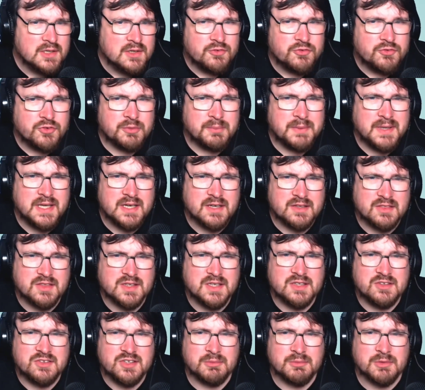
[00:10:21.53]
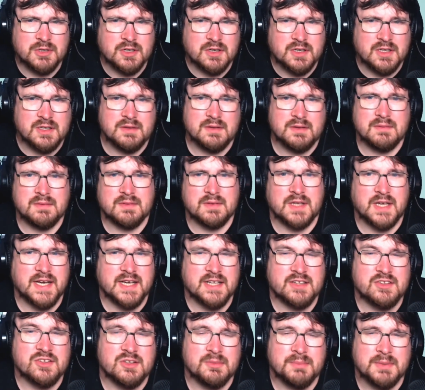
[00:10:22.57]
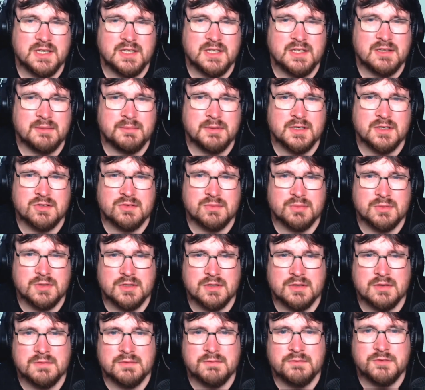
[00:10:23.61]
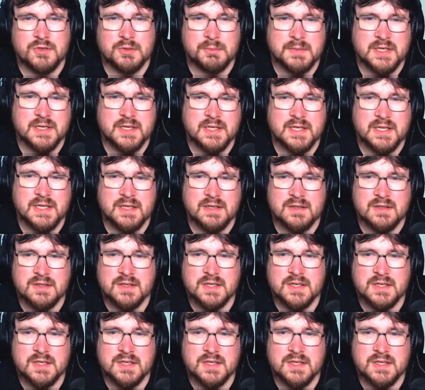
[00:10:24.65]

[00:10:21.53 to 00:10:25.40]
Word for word: for me, I think Team Rocket has to be the best one for money.